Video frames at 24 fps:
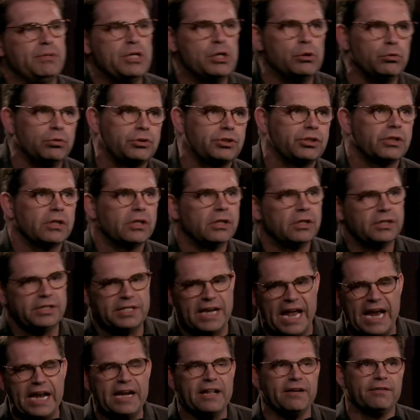mute
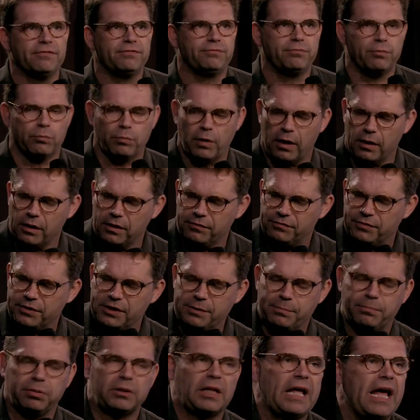native of the
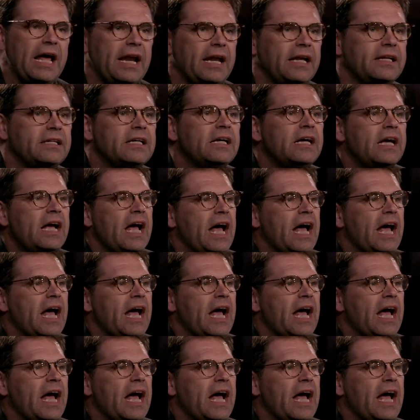planet,